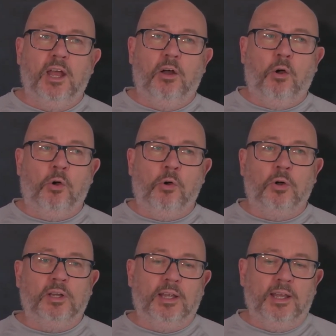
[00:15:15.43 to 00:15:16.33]
or
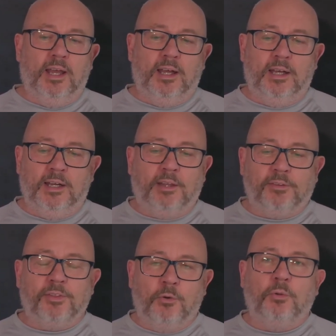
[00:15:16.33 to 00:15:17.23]
hadn't
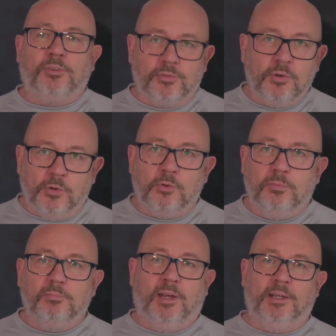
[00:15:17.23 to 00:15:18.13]
thought through
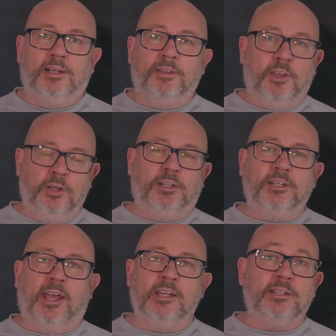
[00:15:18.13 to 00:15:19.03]
in the early
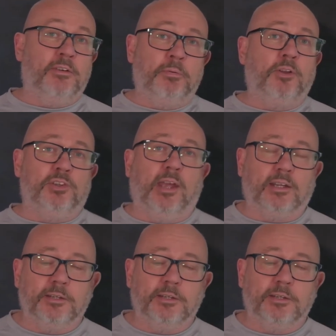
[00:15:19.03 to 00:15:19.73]
days of a project.